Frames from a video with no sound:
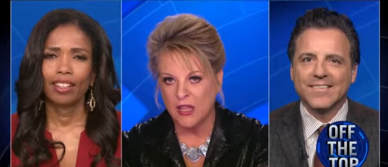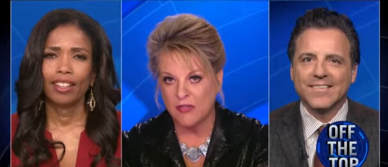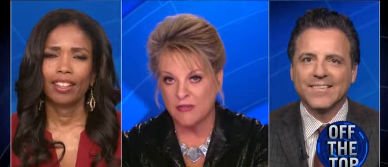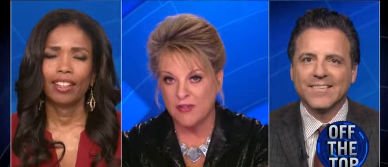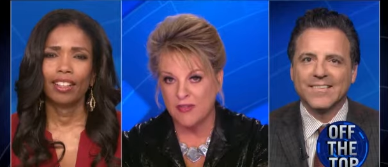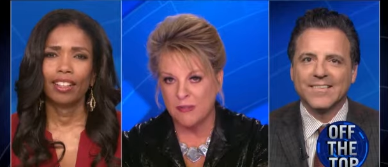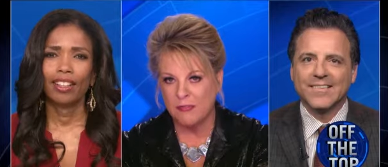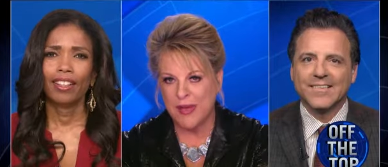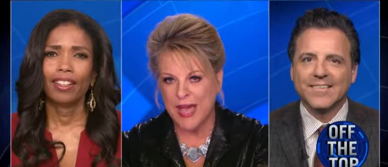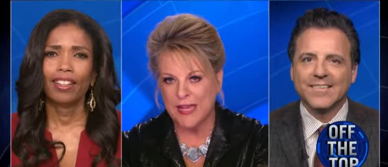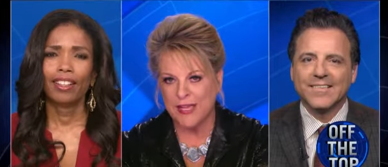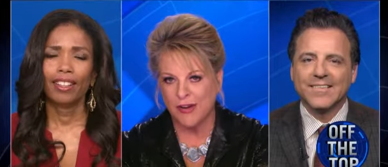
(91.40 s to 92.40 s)
Speaker 1: through the
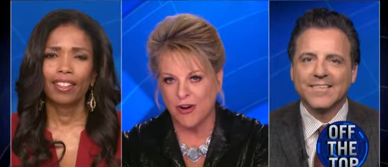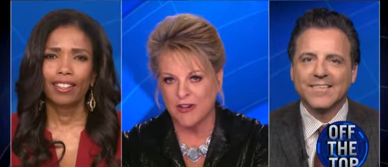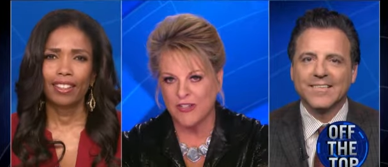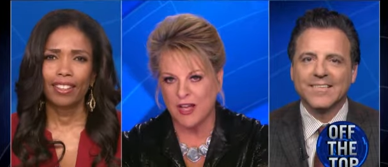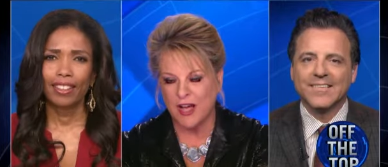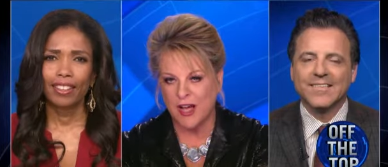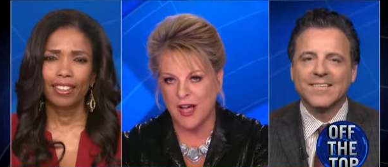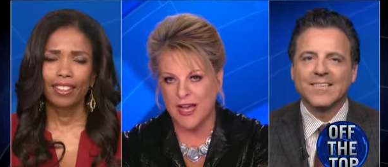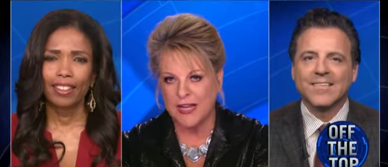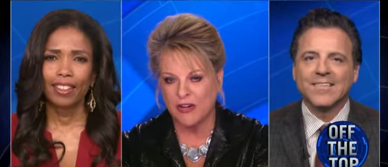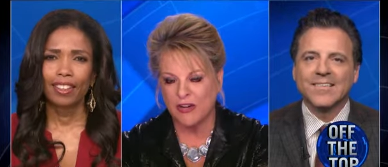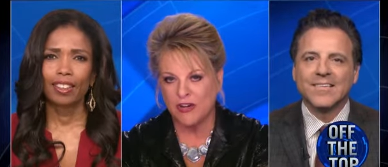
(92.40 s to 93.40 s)
backyard to
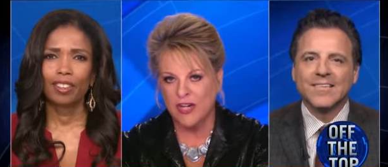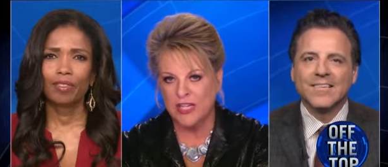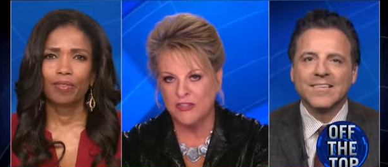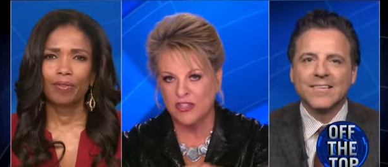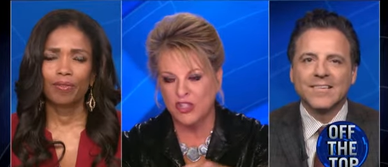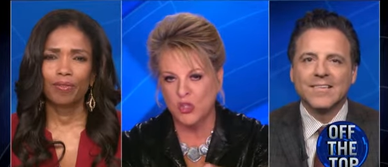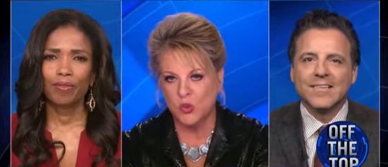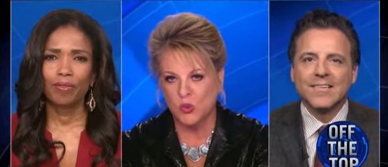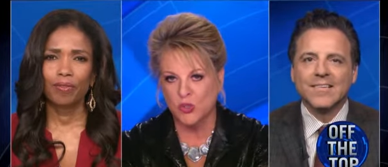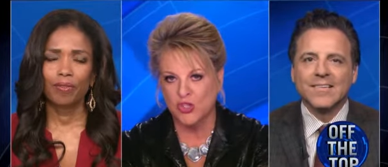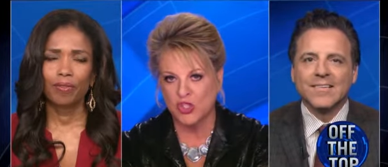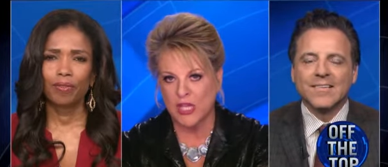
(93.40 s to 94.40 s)
hide her in the
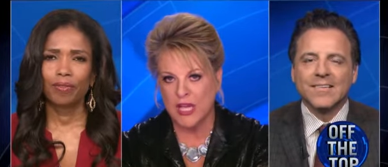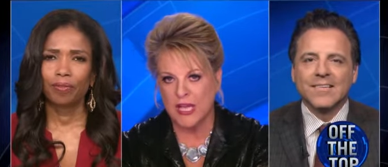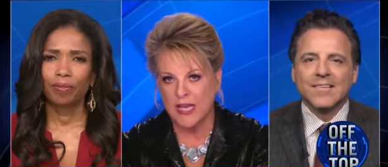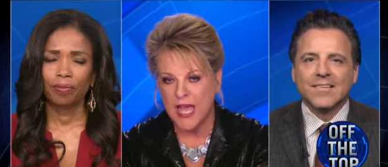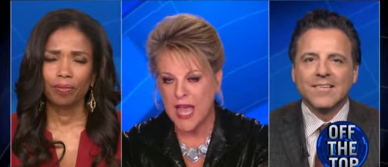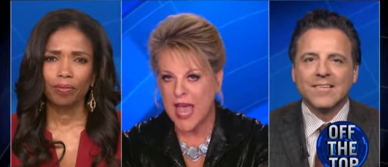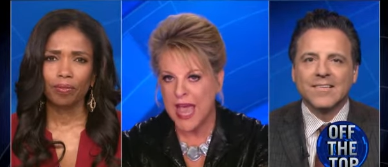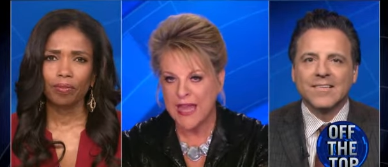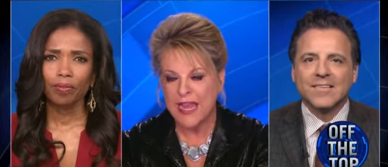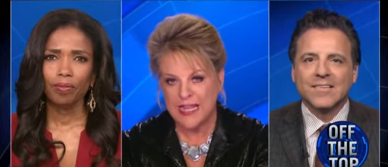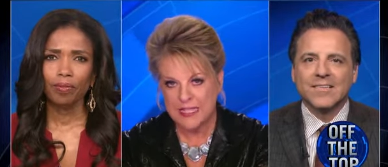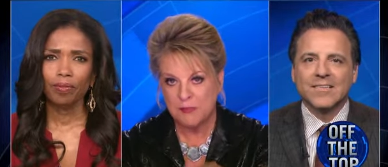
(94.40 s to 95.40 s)
tool shed.
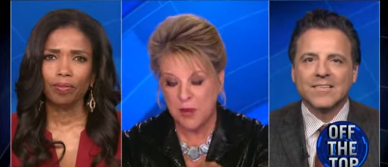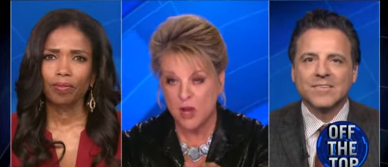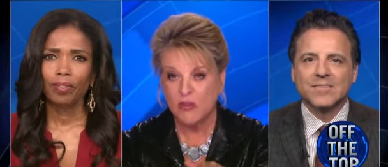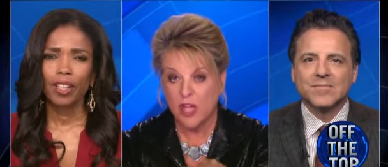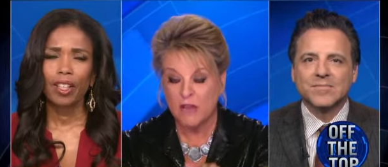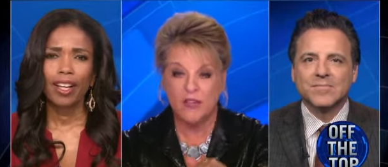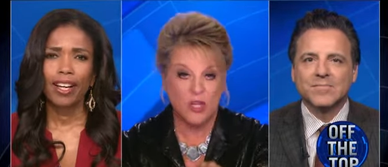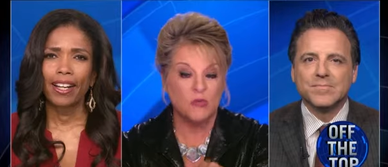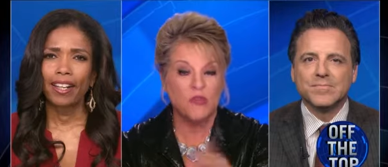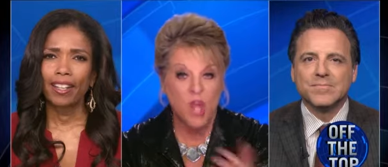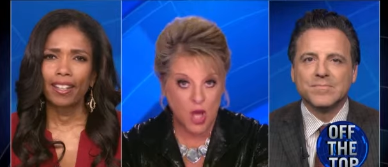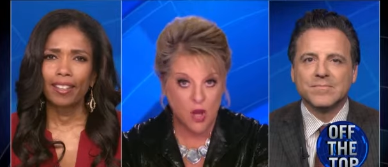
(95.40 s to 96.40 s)
And as both of you
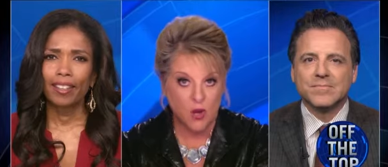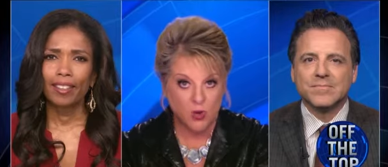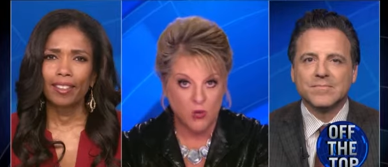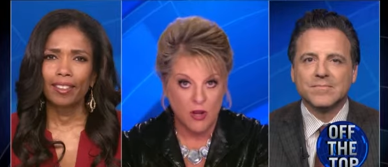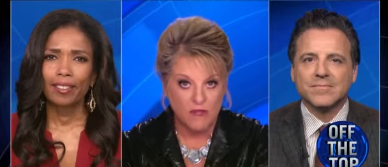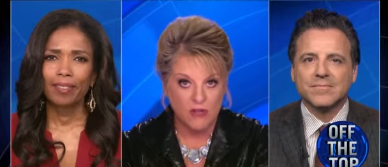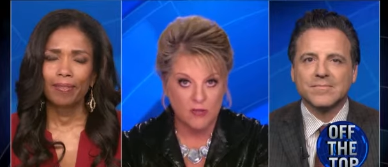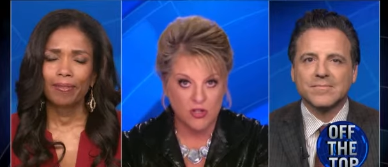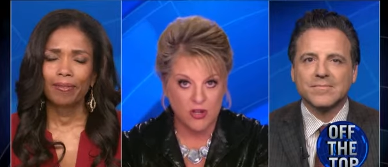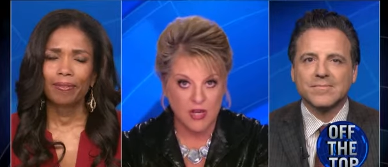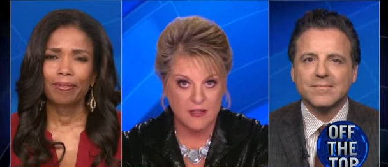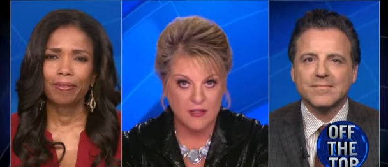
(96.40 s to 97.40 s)
know from
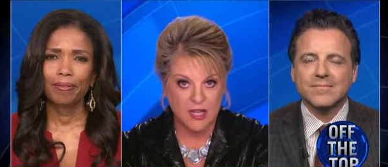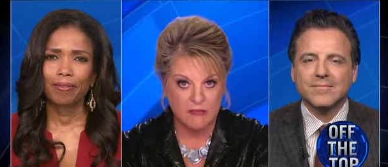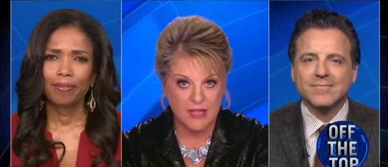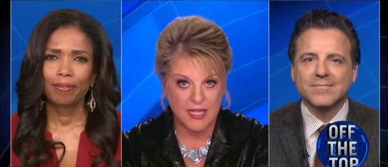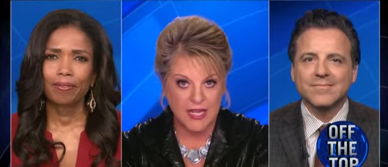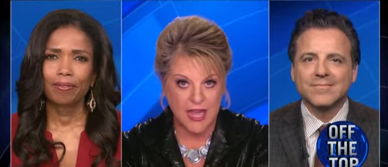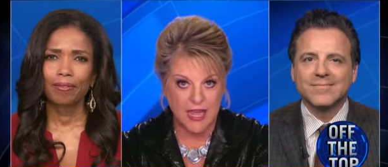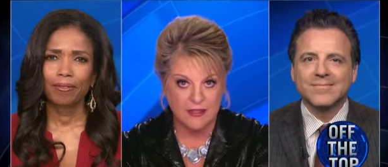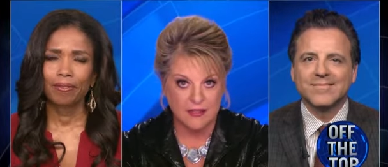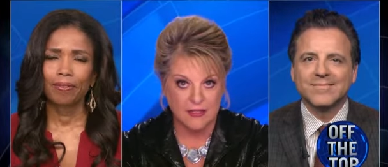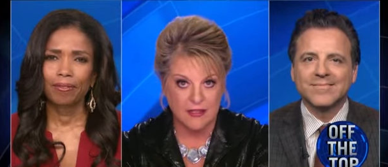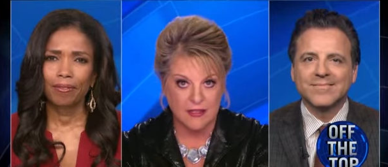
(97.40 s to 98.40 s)
trying so many
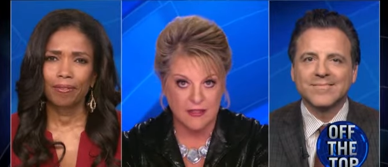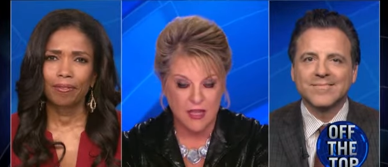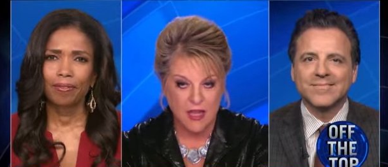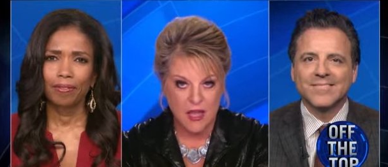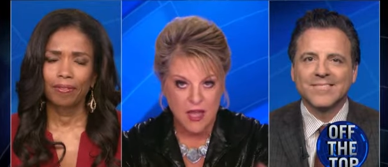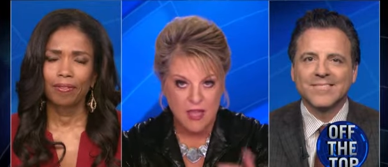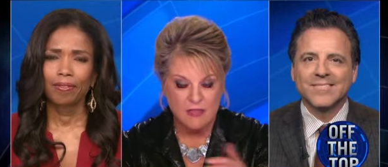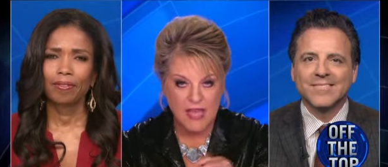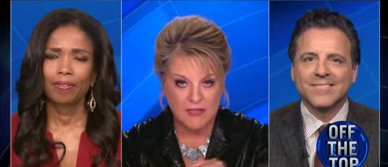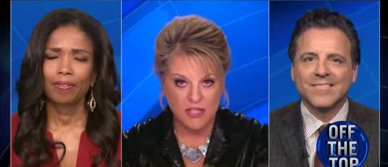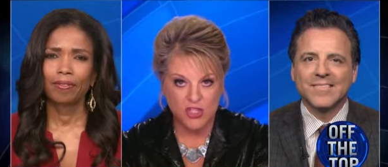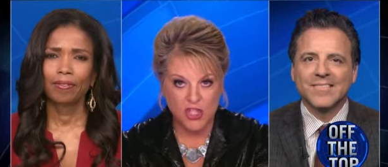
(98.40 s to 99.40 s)
cases,
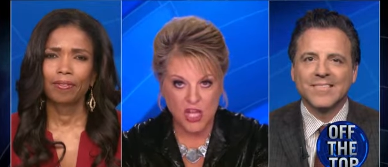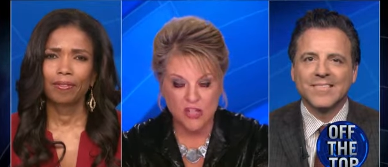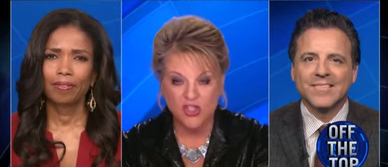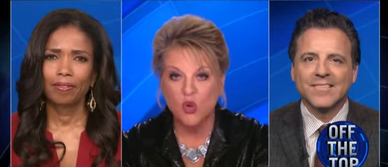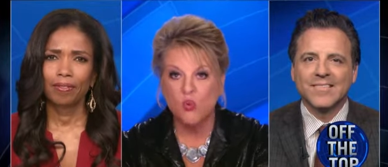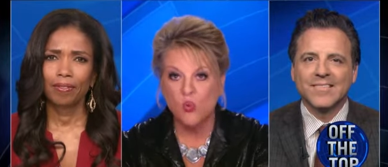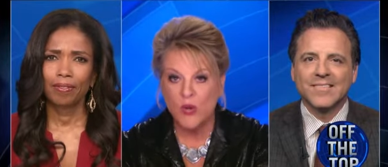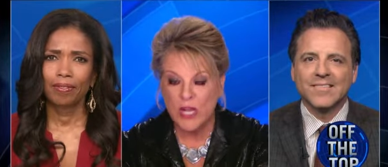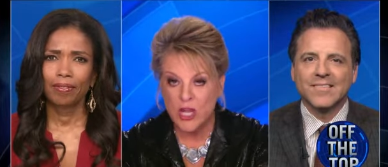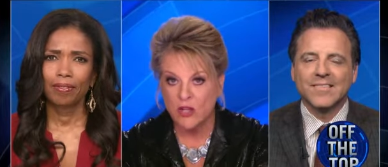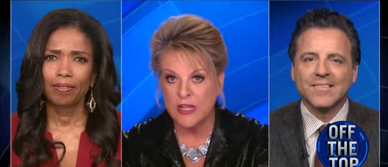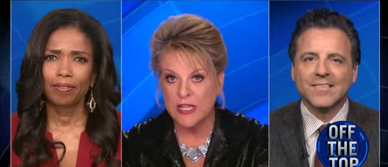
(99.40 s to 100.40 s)
that the judge
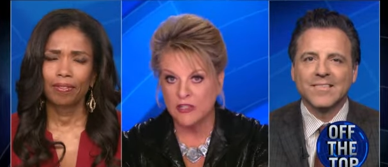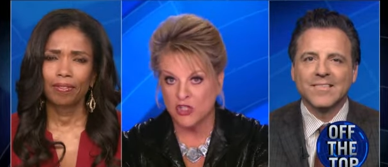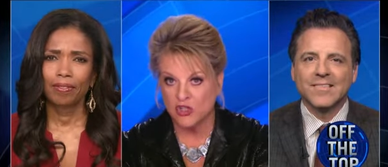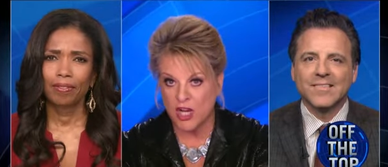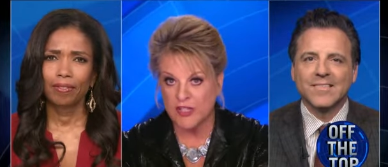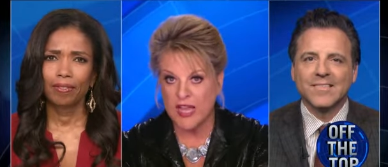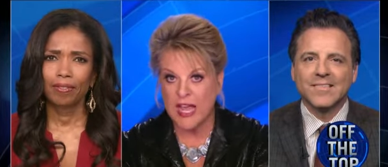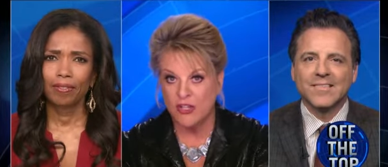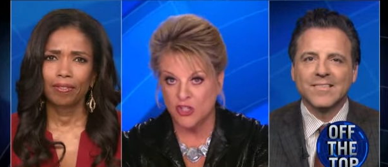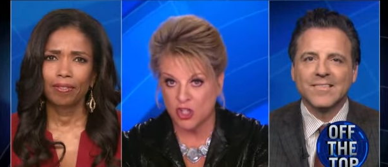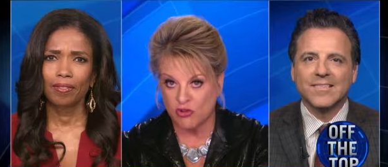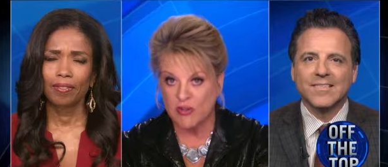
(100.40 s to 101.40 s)
will instruct a
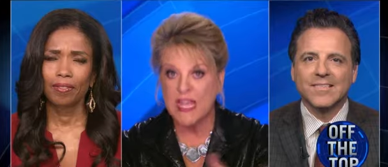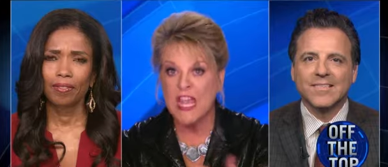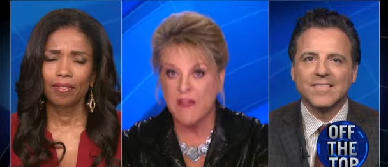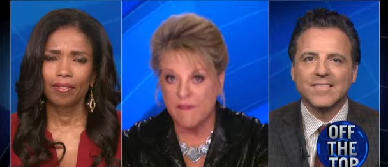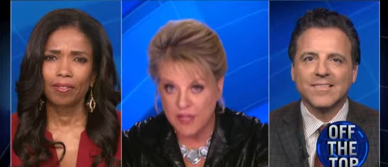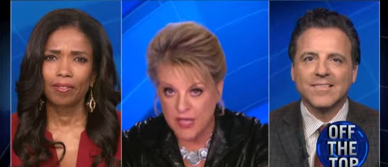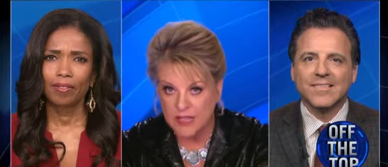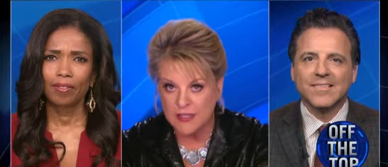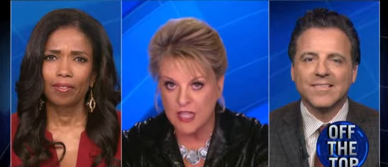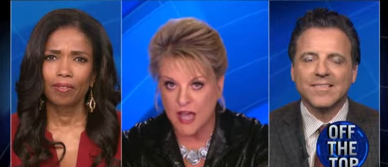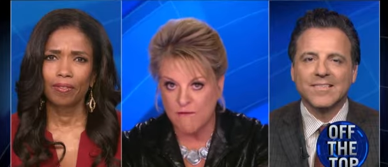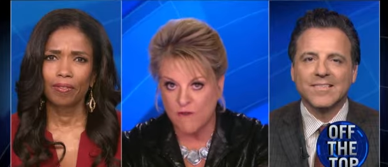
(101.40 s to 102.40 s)
jury, if it gets
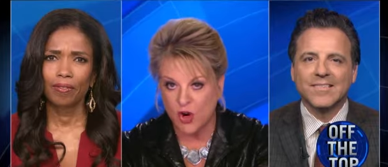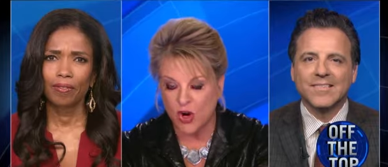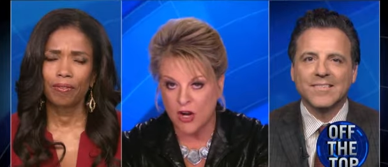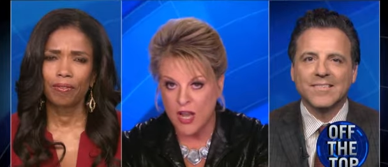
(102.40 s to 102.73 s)
that far,